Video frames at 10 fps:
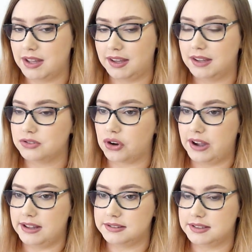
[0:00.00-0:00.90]
again,
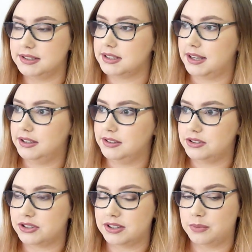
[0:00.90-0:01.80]
try it since I heard
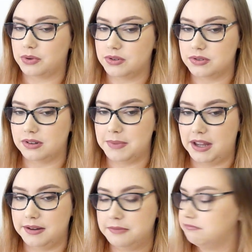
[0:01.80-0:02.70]
Jessica Braun talk
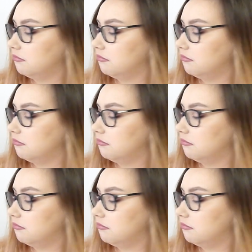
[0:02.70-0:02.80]
about it